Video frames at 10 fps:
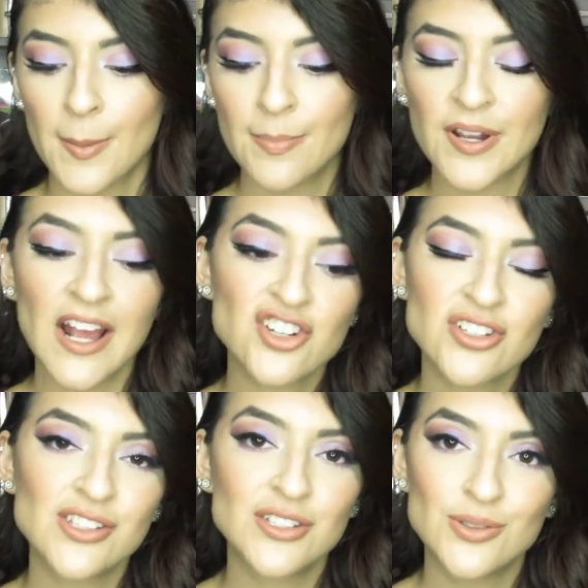But
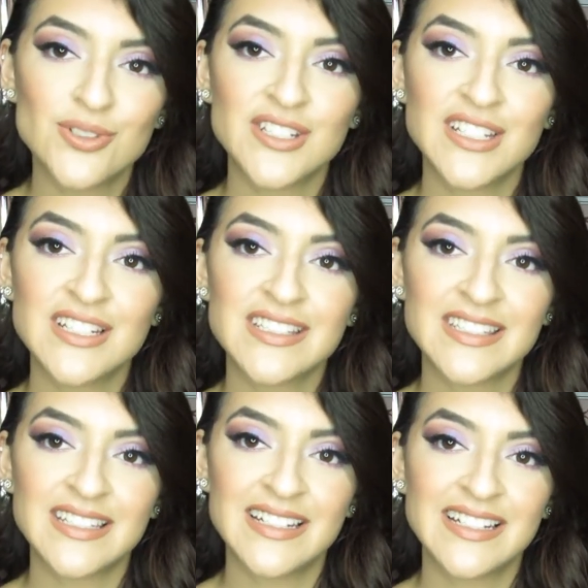actually using
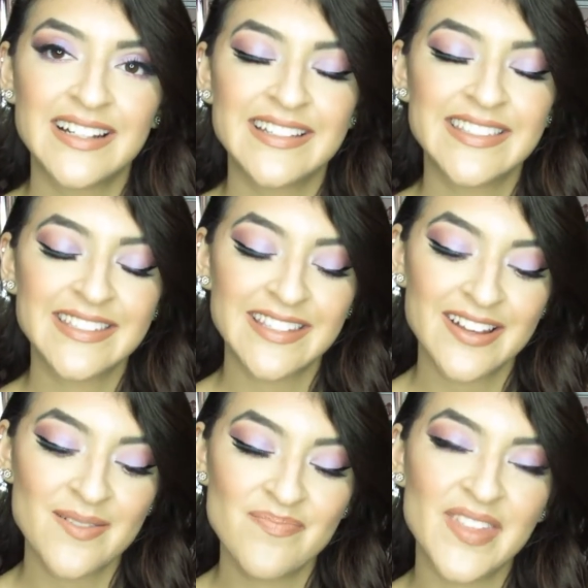it, it's
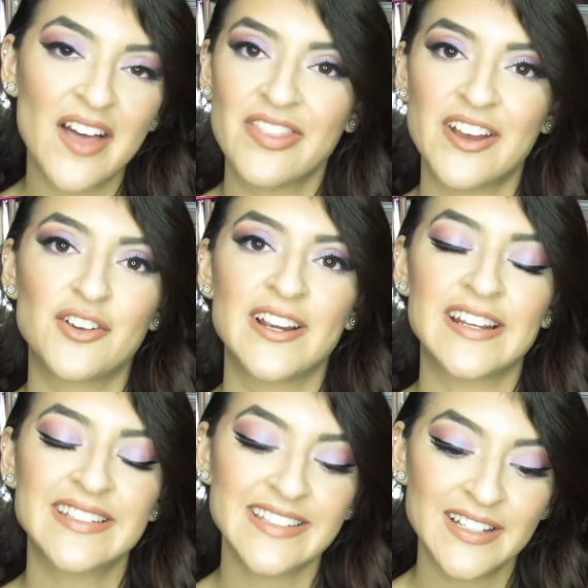not that
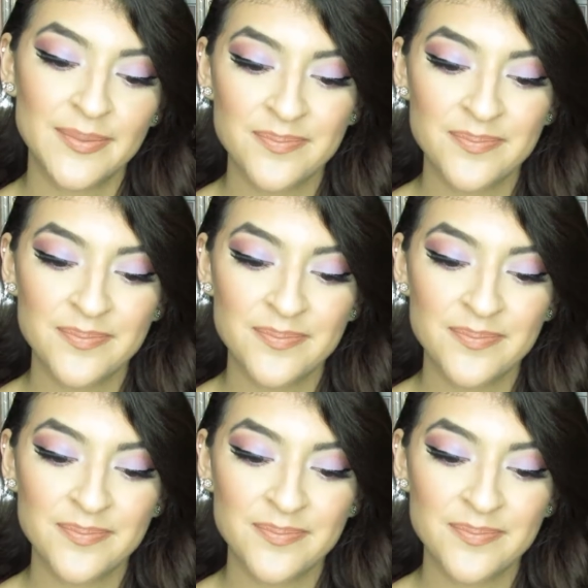great.